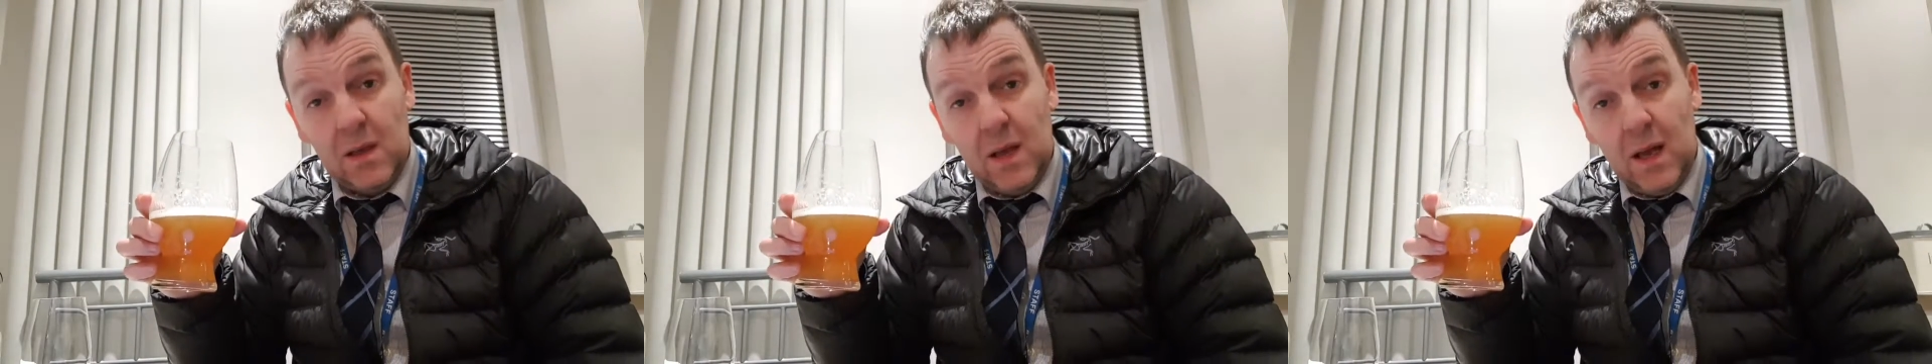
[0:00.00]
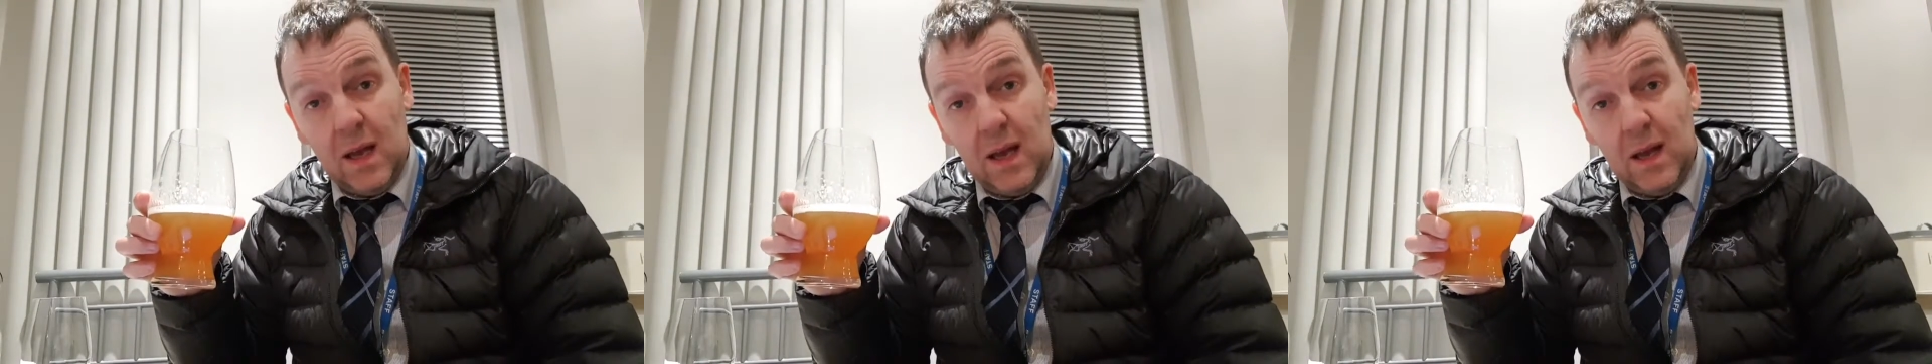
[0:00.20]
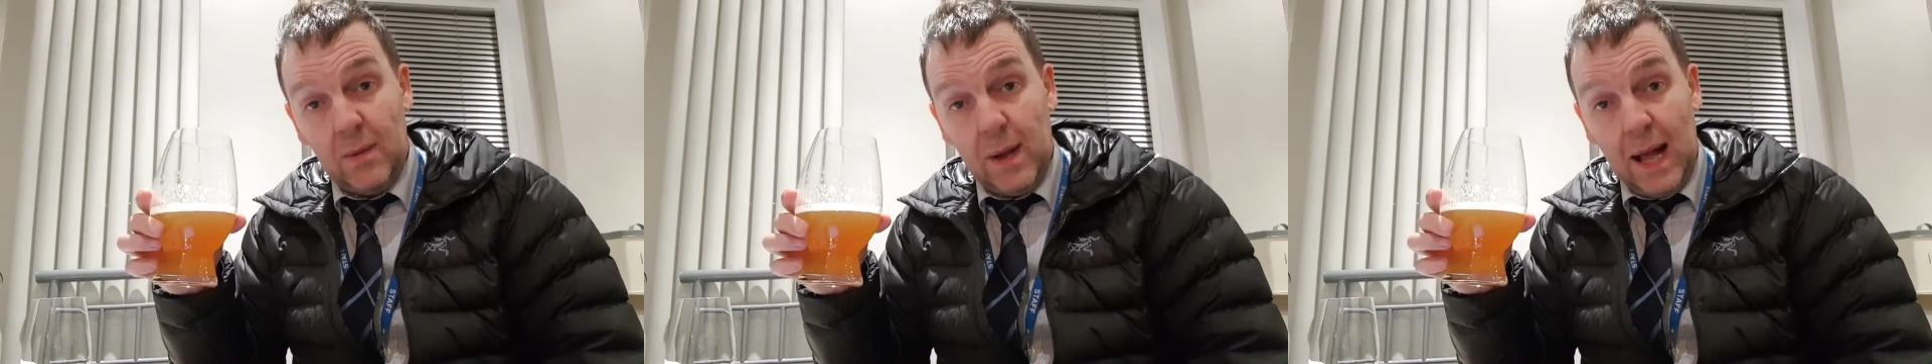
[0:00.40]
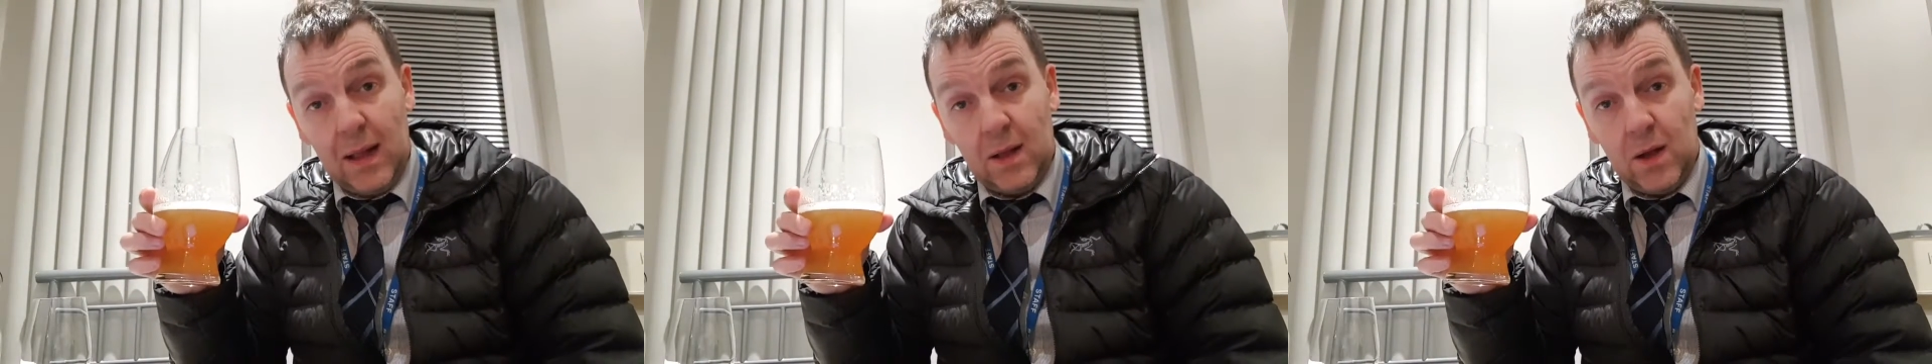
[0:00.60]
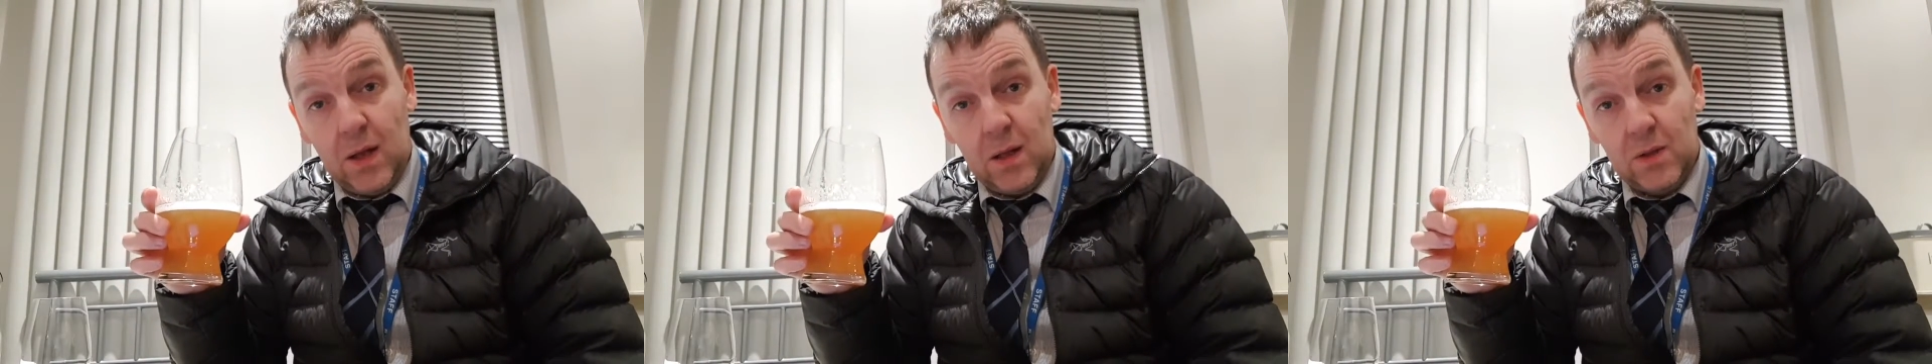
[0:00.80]

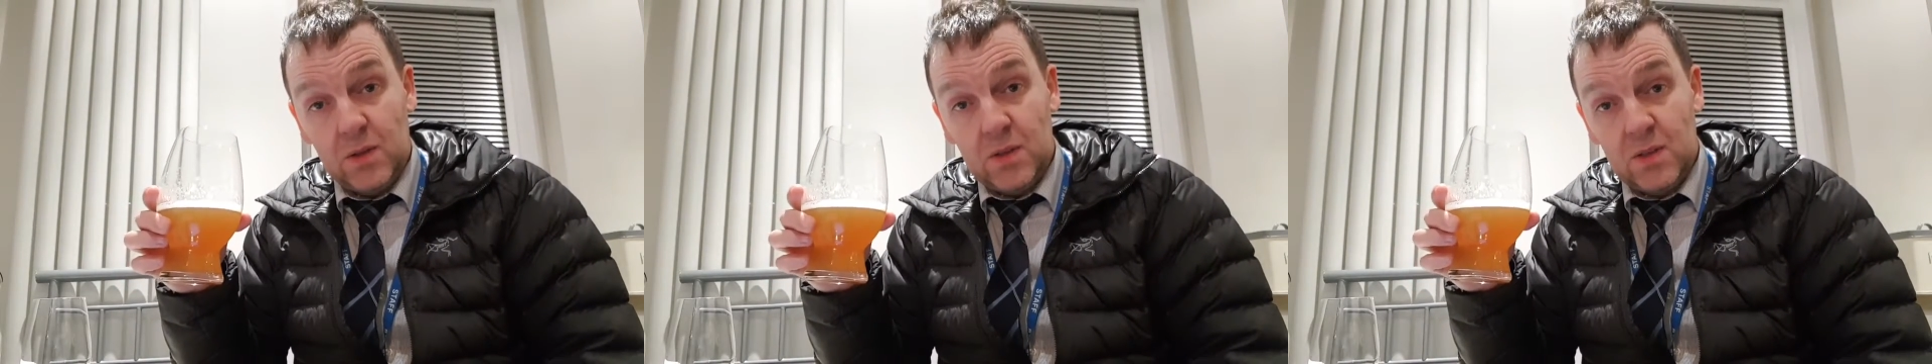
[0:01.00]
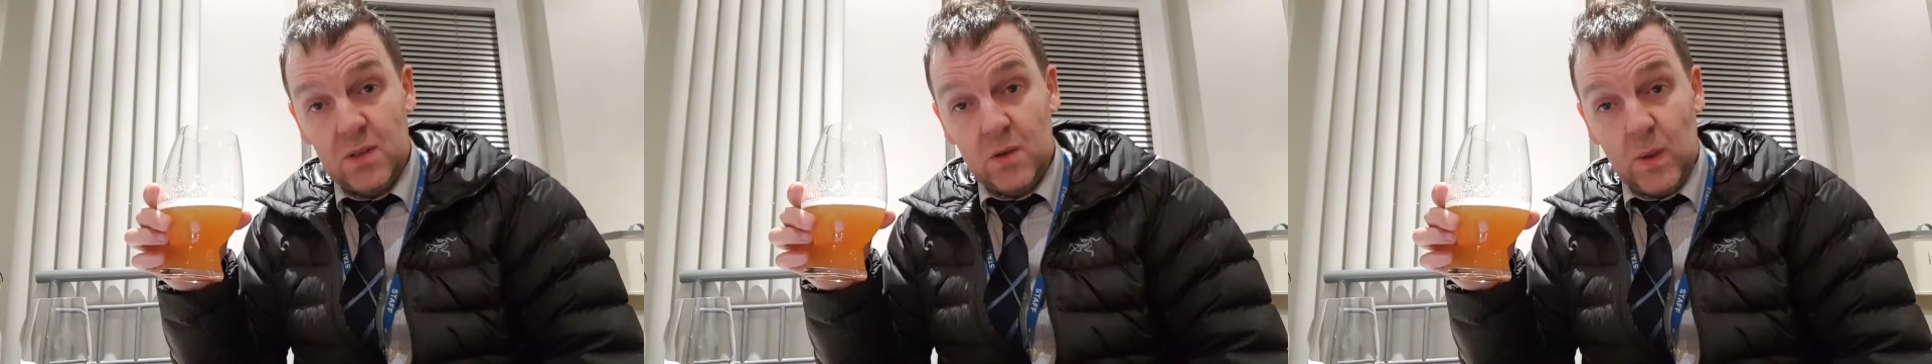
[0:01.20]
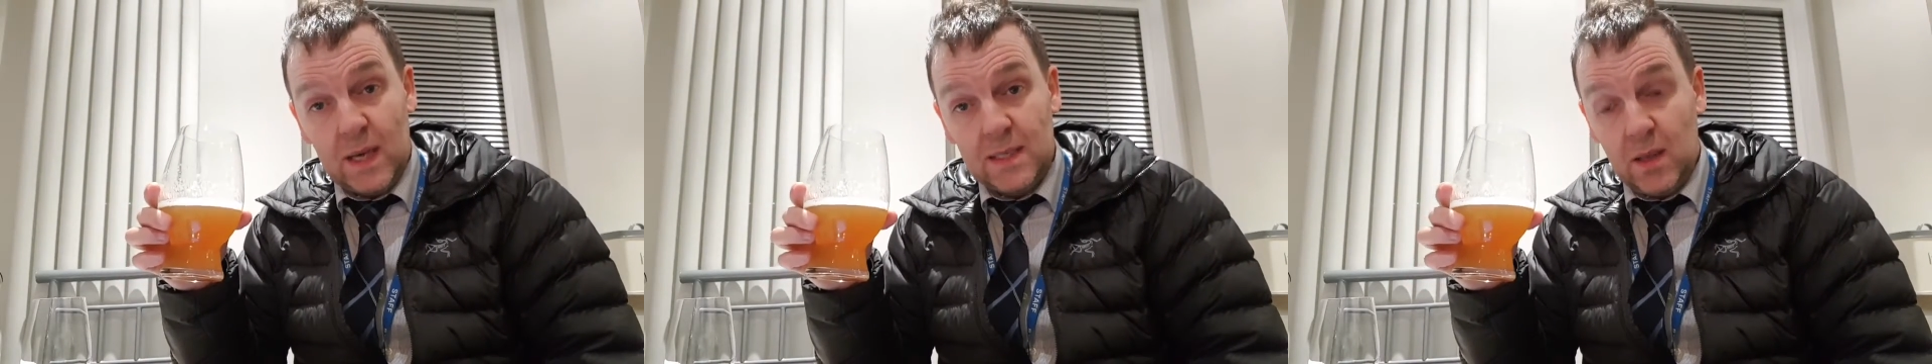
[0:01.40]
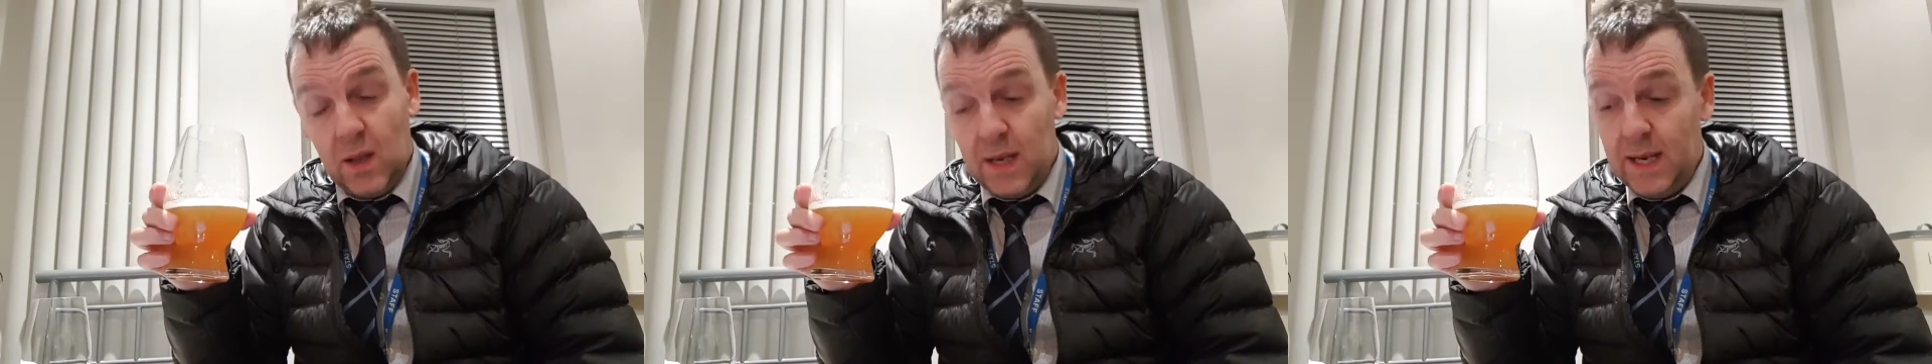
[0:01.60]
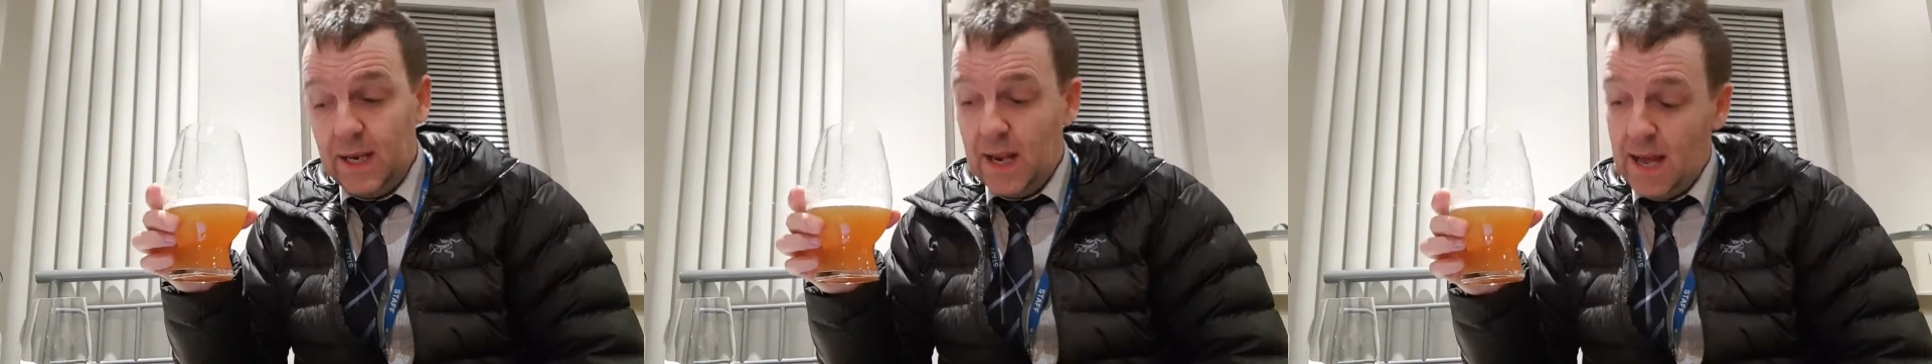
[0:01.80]
alcohol because there's quite a
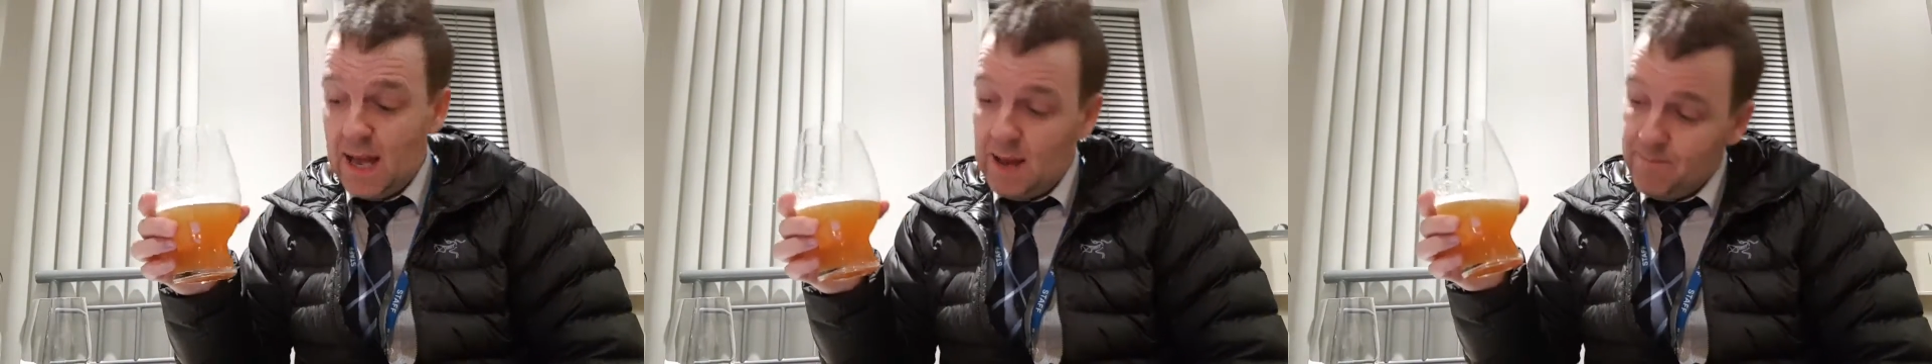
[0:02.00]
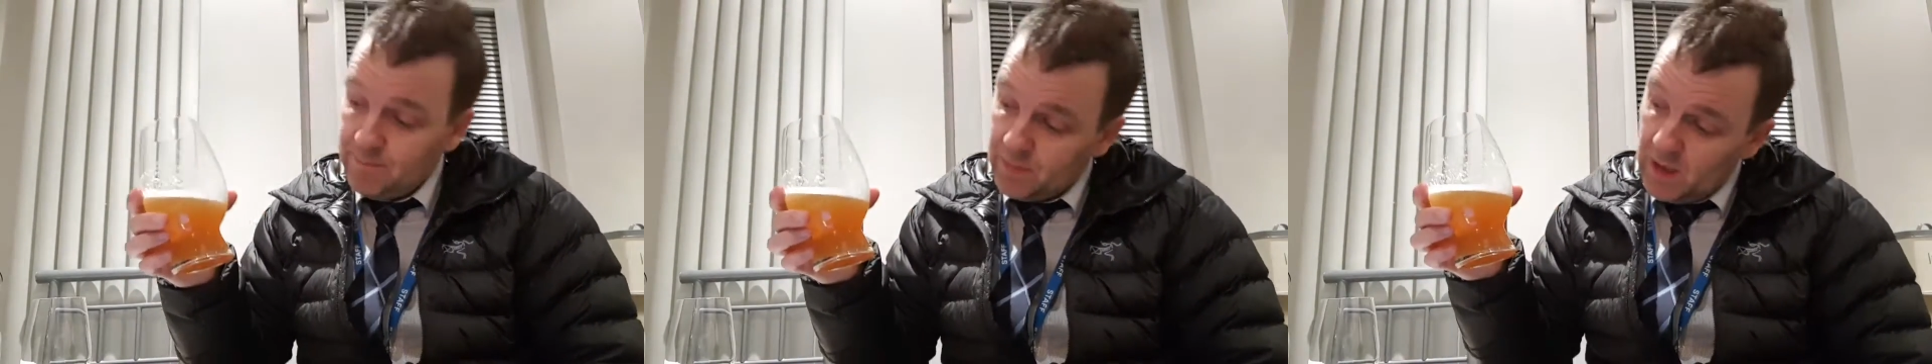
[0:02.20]
lot in there.